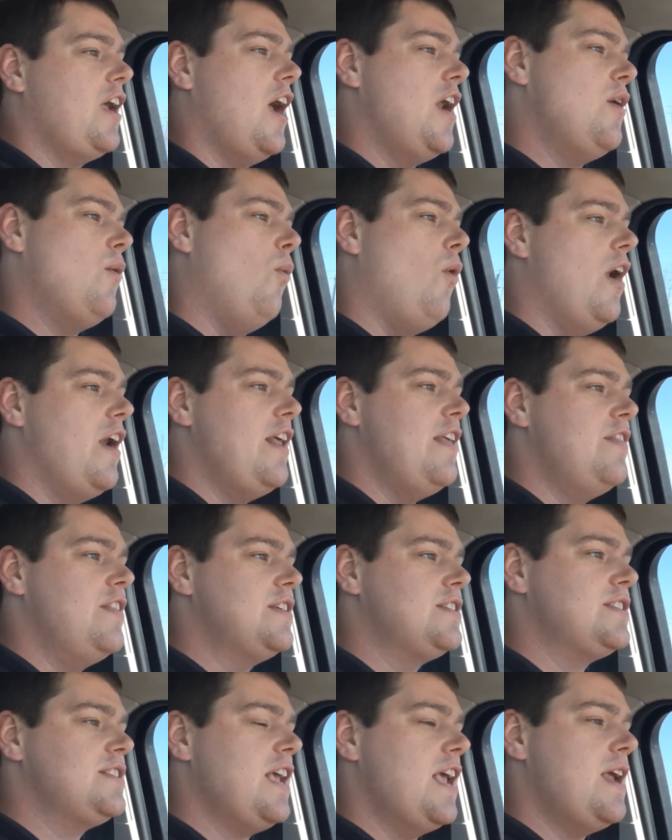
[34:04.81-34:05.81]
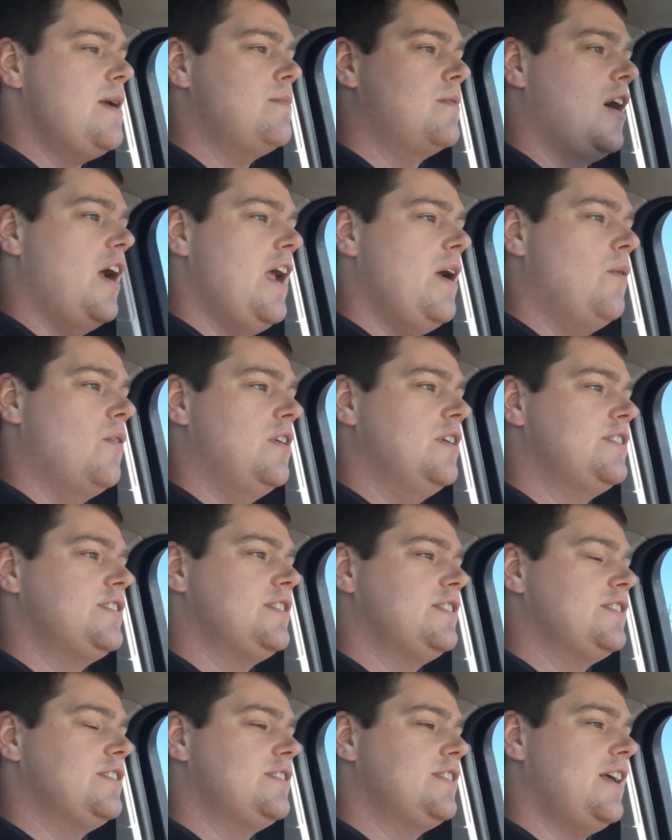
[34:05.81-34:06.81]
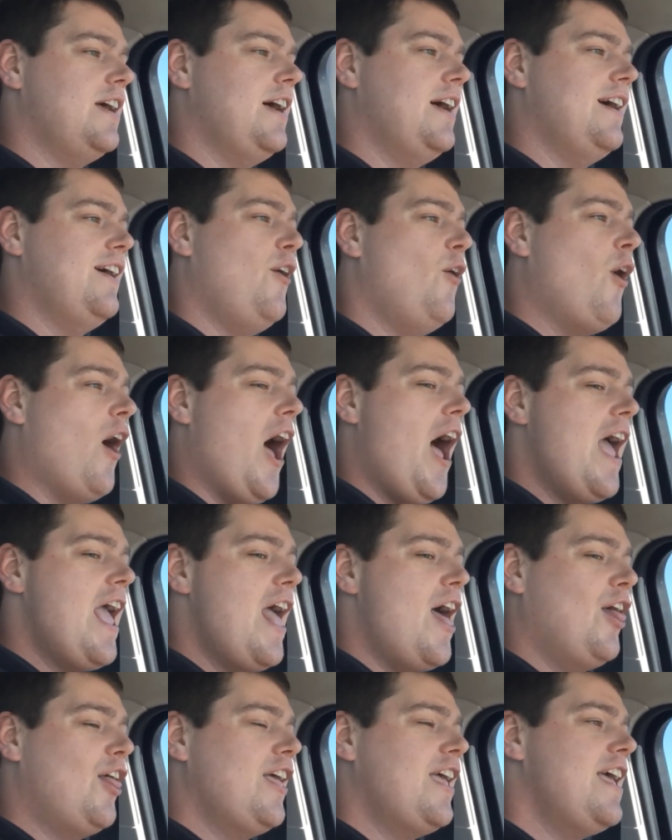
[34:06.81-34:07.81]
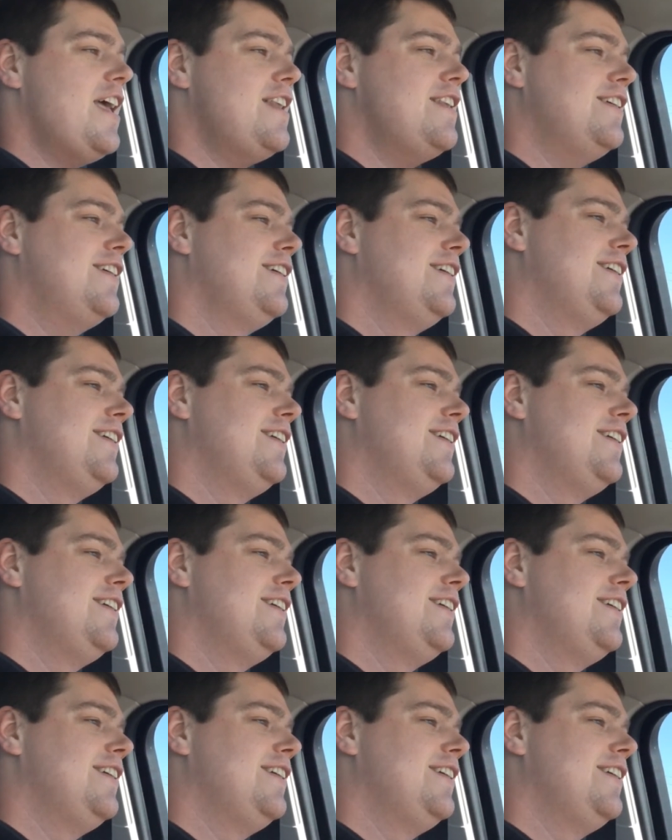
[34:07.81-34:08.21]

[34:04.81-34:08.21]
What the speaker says: kind of one in the same, right? Where it's oh, hi Elliot.